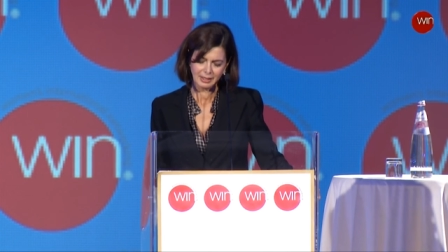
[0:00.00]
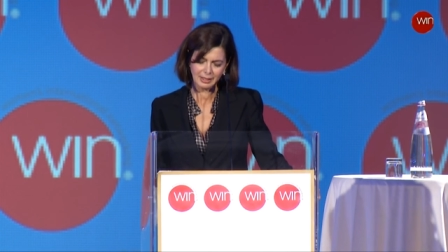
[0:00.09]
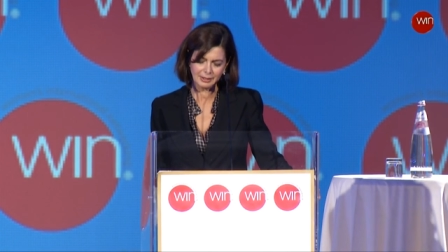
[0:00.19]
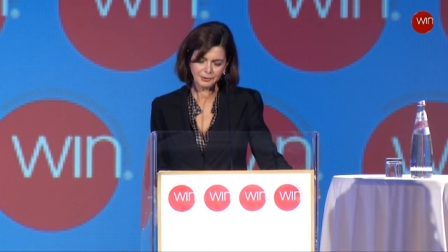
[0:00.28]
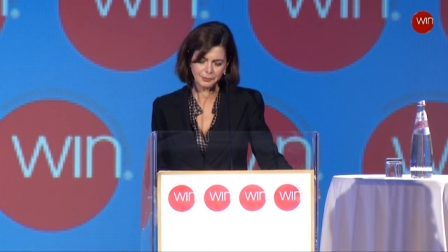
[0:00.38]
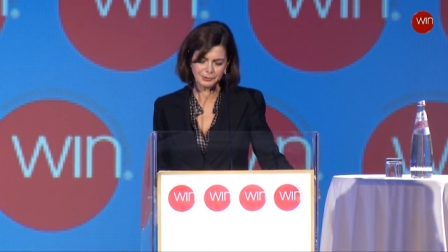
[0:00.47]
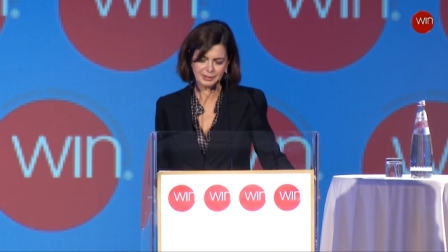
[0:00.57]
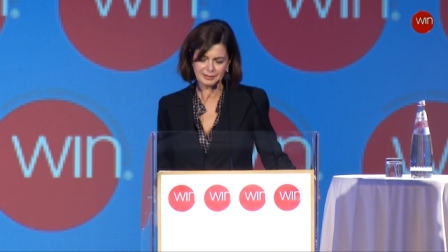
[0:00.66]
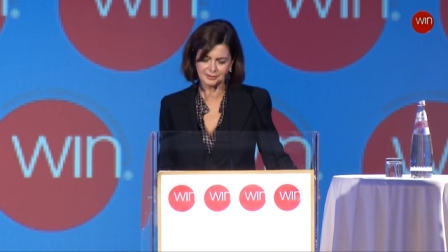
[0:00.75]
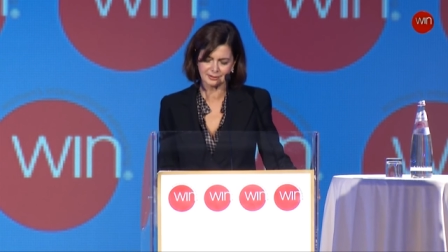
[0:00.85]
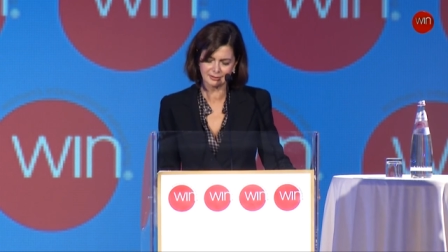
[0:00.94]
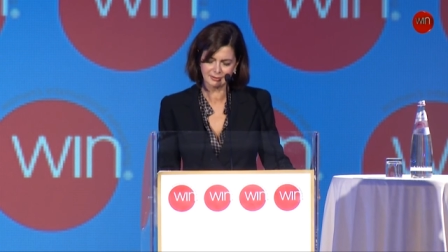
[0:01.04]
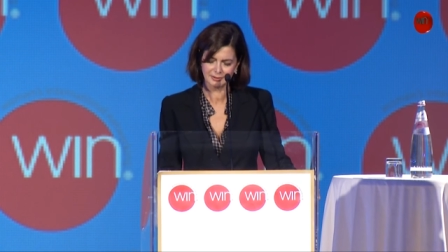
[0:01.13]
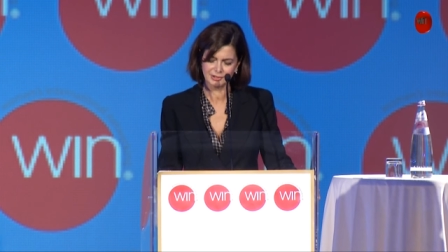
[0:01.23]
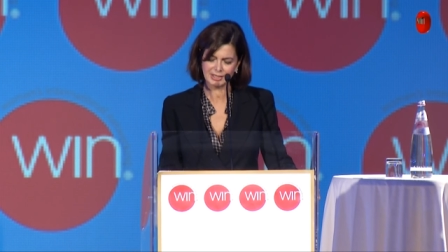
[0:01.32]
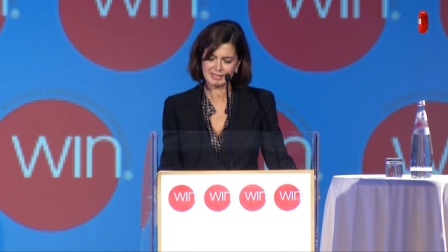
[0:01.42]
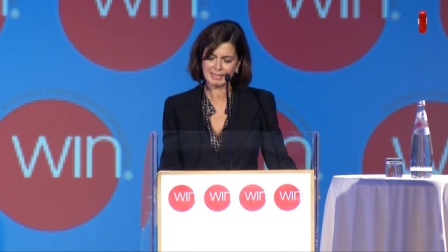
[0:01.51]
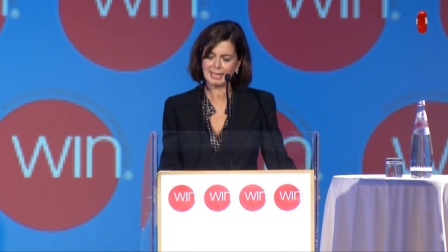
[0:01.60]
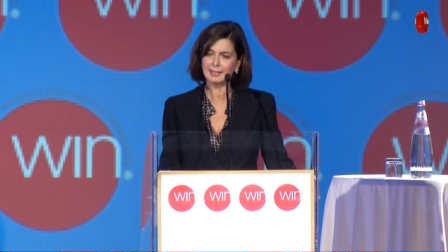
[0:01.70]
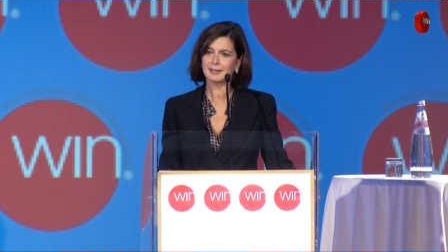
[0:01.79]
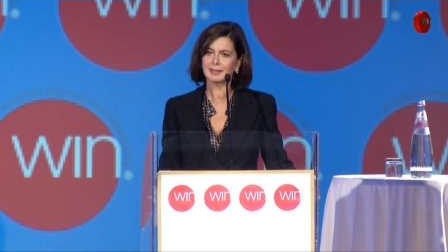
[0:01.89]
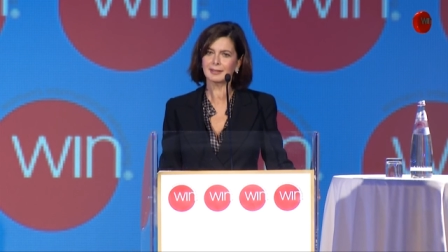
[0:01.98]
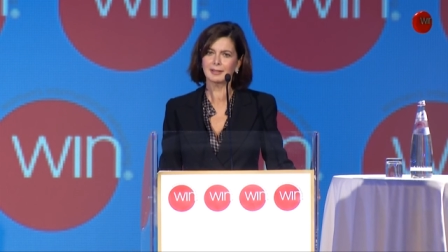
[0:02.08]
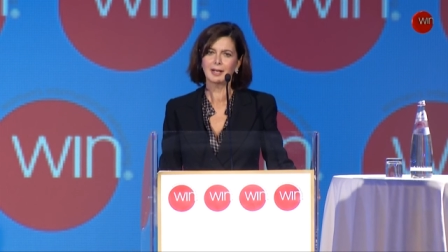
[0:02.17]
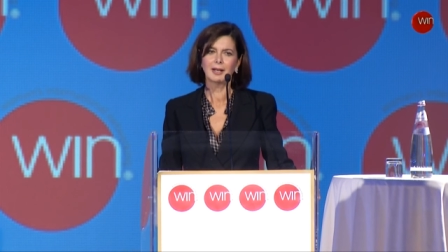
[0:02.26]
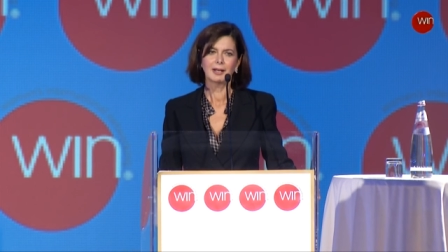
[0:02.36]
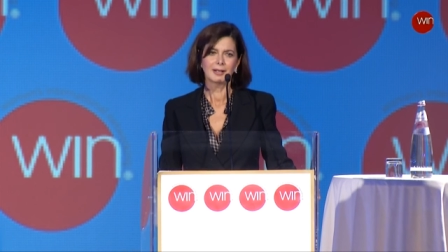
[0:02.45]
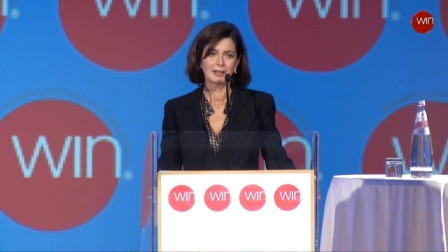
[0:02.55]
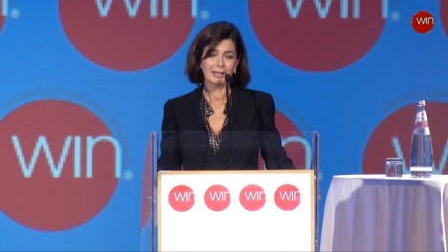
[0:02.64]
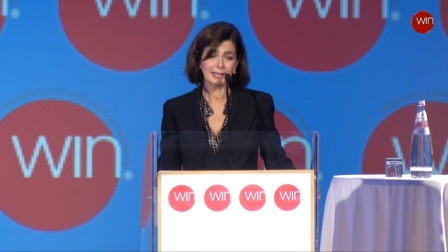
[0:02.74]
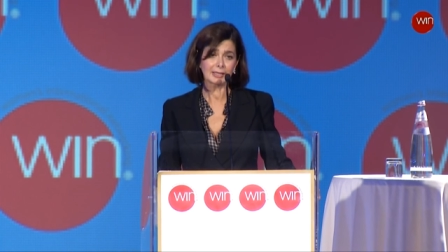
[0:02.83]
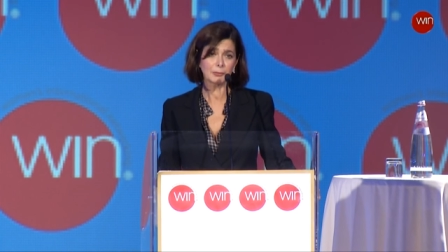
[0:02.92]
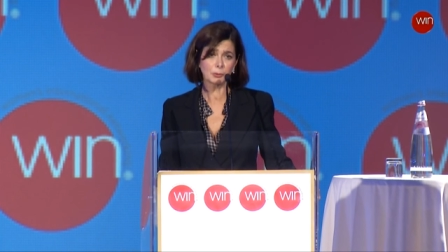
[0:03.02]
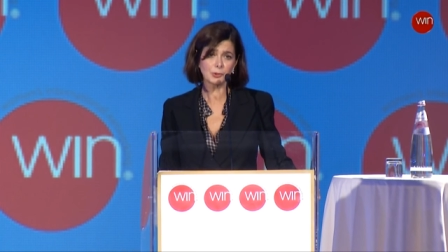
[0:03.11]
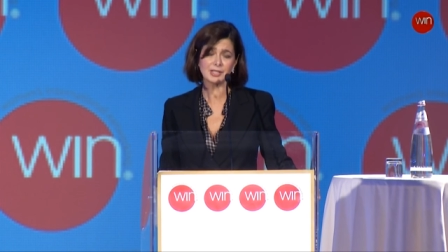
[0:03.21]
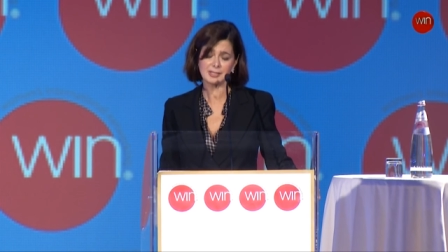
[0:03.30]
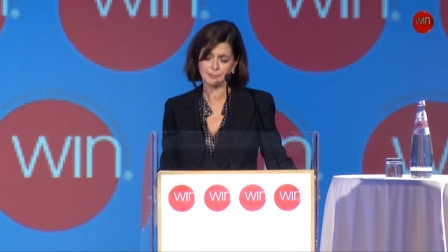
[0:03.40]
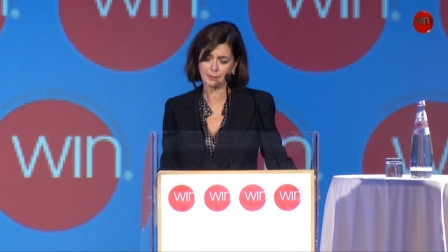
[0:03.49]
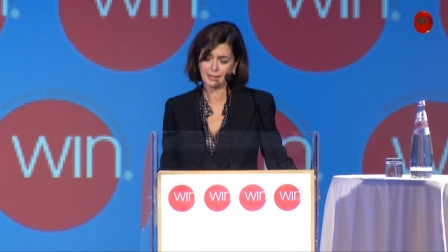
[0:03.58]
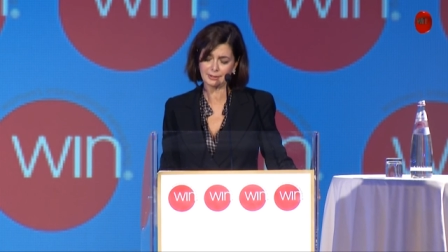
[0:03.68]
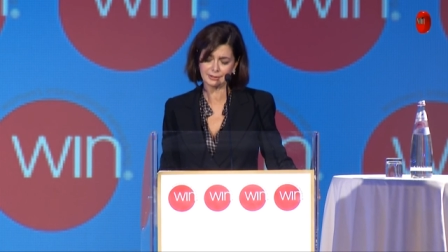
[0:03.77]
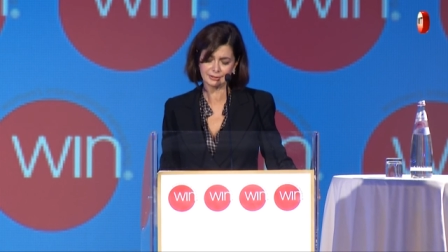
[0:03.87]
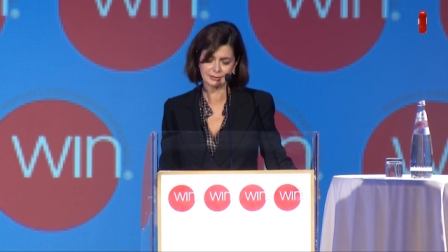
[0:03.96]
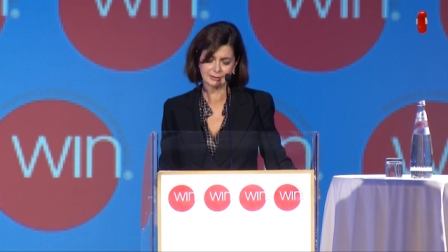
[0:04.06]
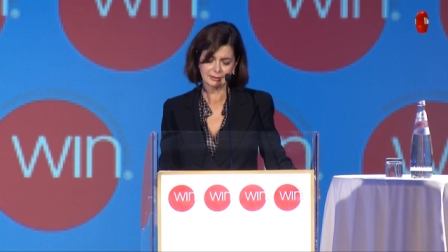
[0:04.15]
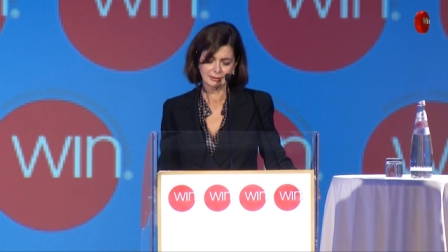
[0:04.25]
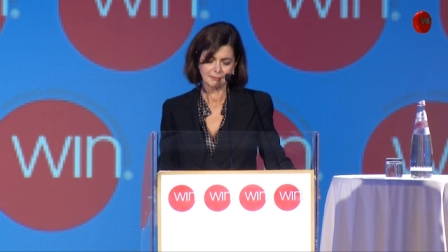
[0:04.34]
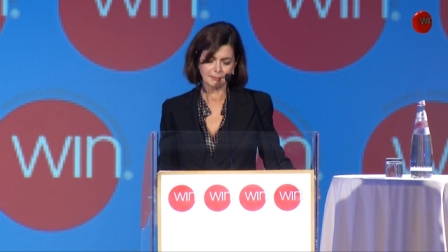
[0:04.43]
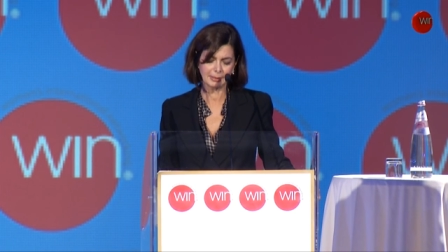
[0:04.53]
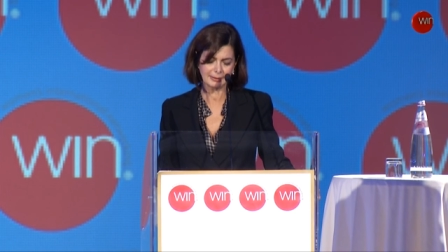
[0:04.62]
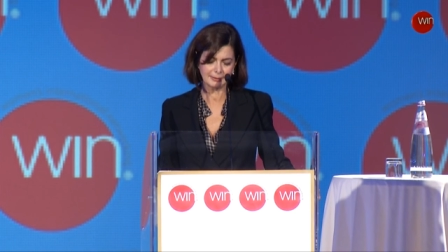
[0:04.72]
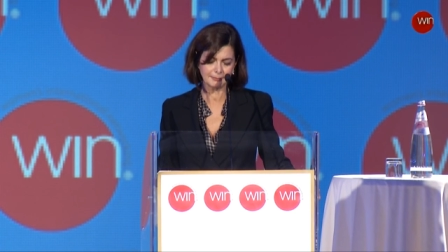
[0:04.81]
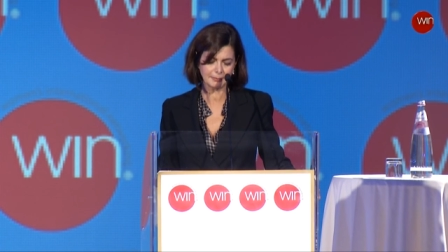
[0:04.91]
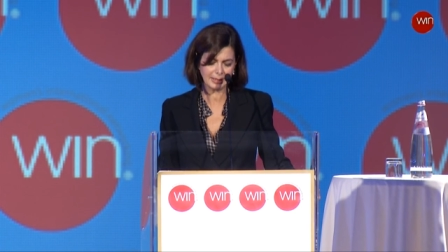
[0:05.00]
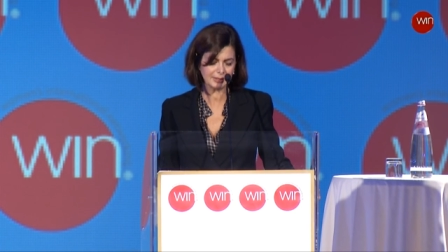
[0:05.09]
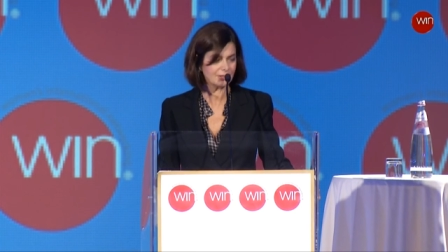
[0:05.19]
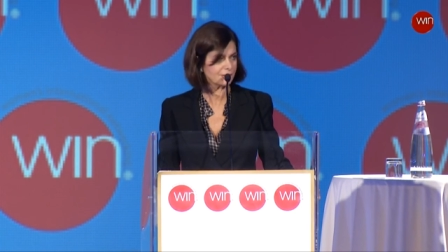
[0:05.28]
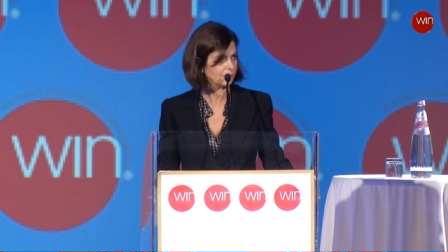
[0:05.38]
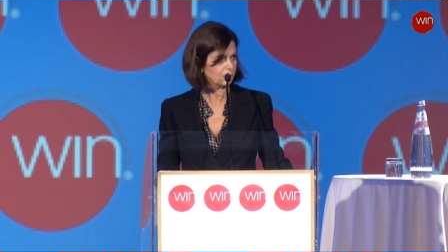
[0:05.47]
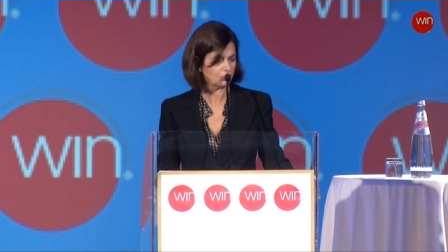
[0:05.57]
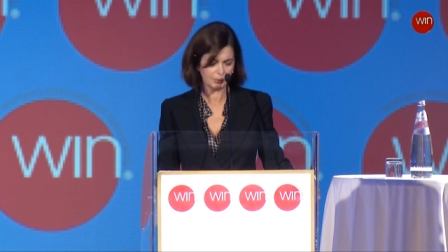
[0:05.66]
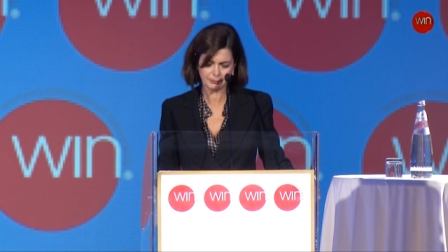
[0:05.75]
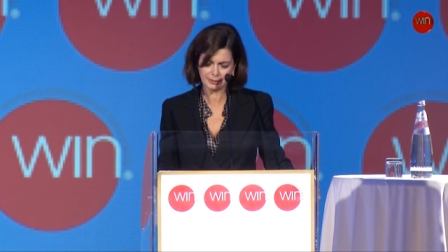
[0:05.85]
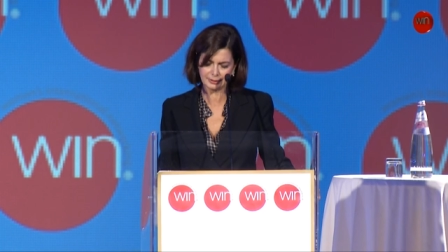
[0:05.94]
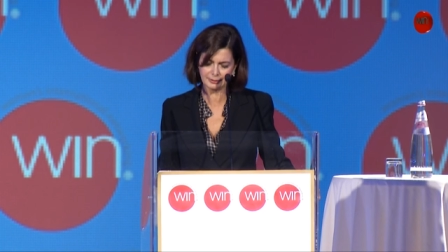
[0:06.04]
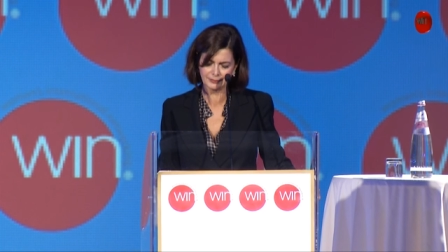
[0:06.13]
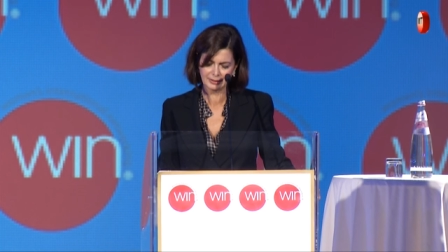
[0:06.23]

I hope that just like I was inspired by many strong women,